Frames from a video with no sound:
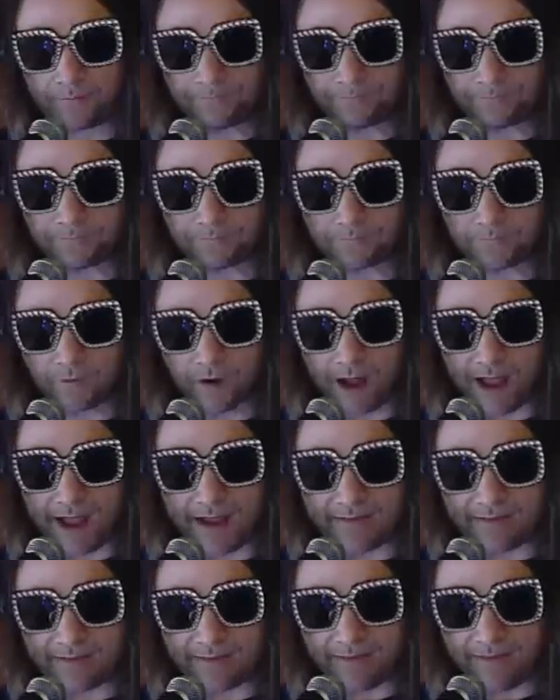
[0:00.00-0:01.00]
Right
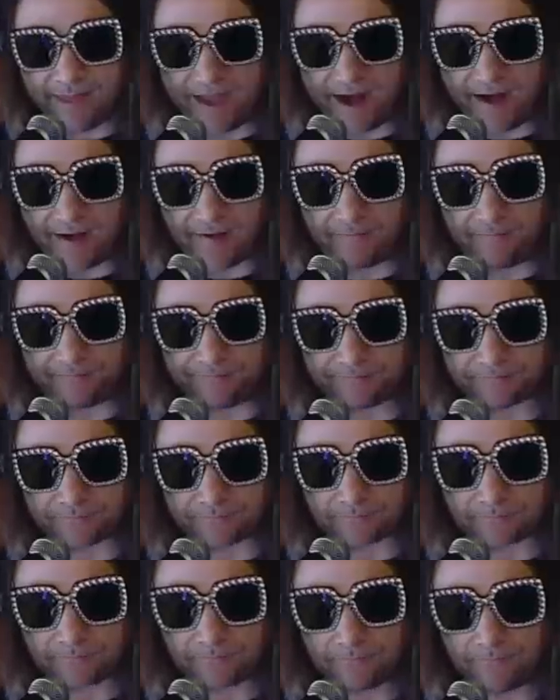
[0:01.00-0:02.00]
there.
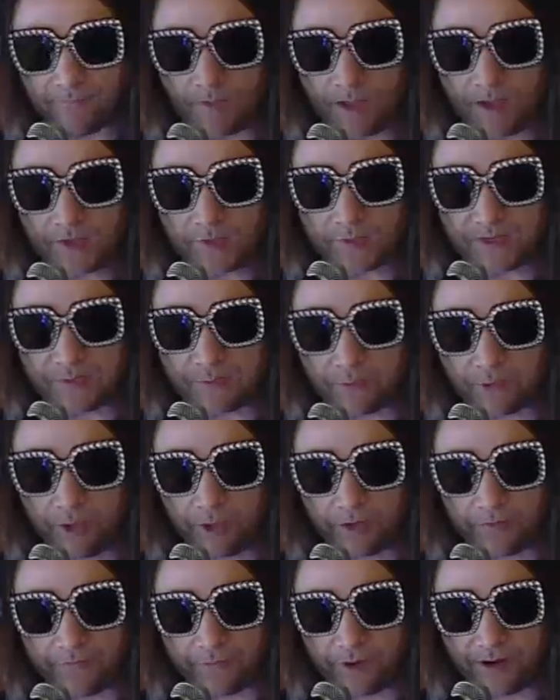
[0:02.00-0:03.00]
Because we're looking
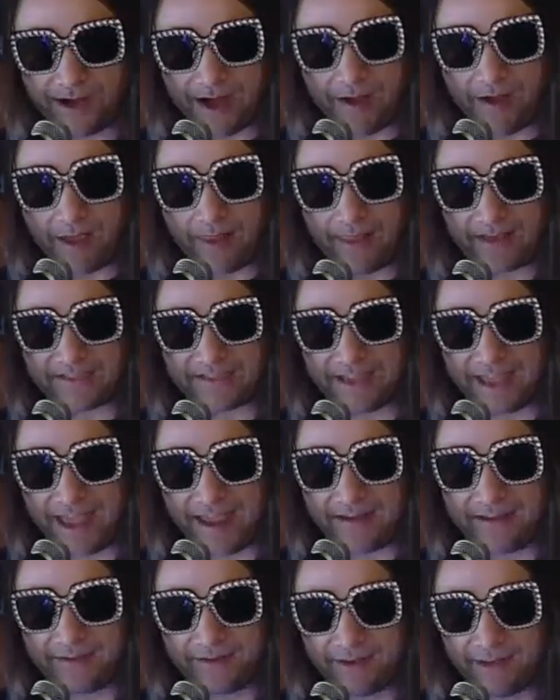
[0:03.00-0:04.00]
for it. Now I like to gain a
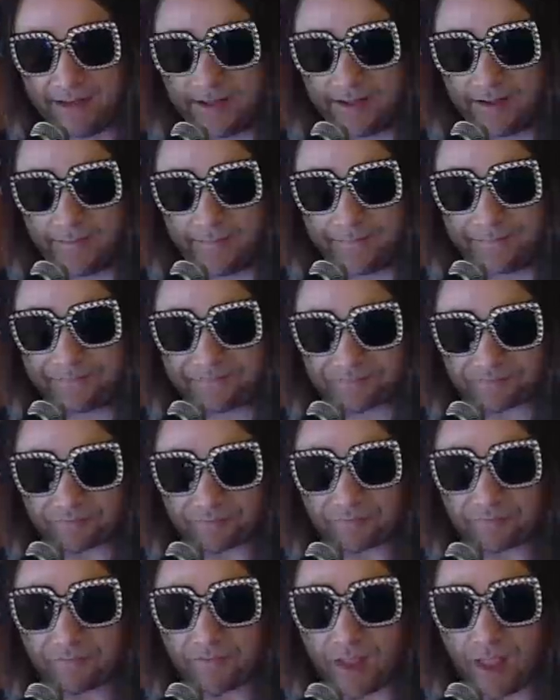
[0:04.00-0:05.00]
little,
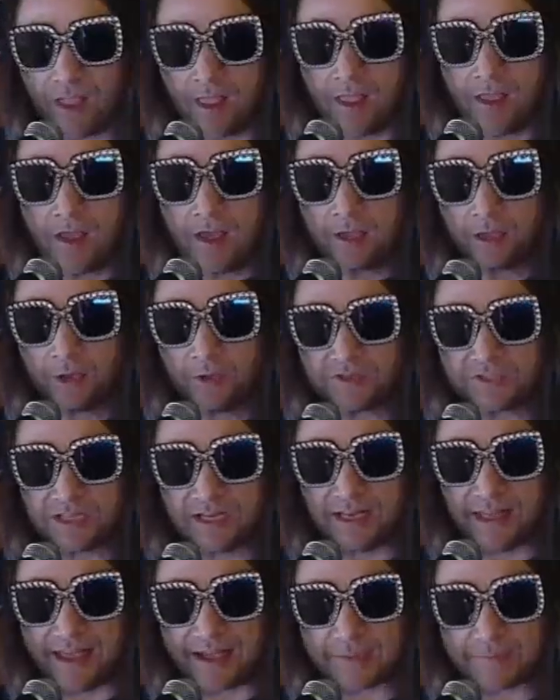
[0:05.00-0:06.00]
lose a little
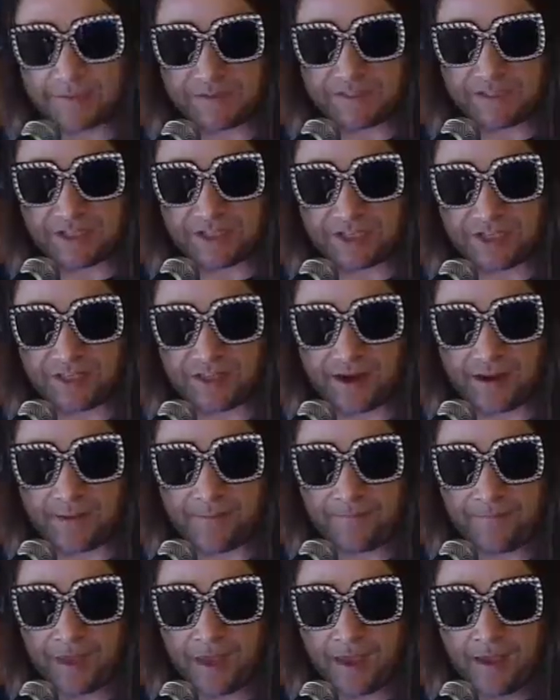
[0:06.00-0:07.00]
exposition there.
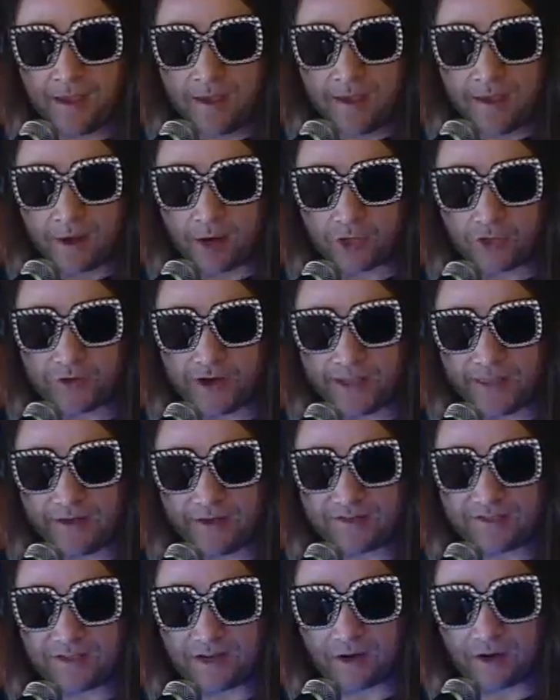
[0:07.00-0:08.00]
And our
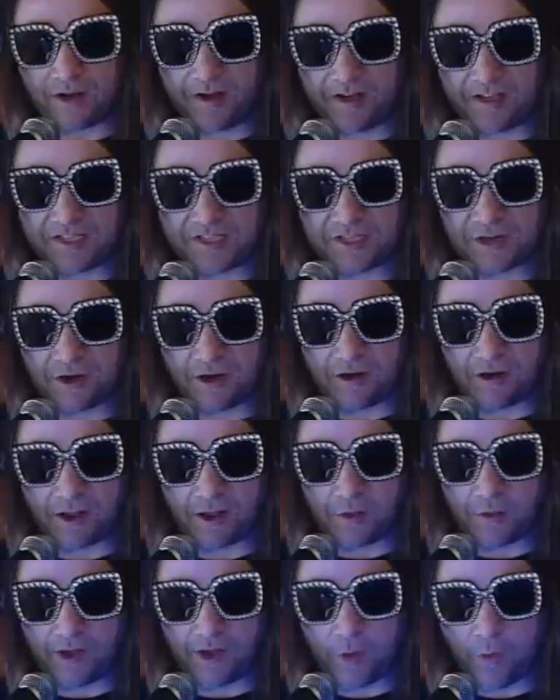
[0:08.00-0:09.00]
trailers are going to start
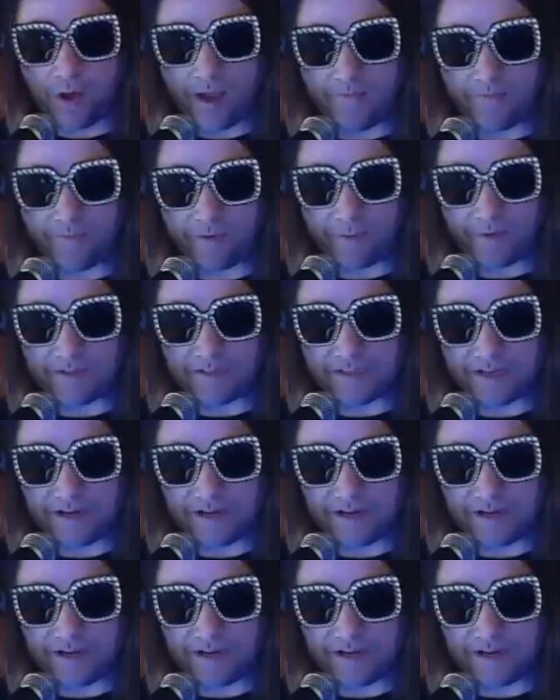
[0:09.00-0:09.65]
going away from us here.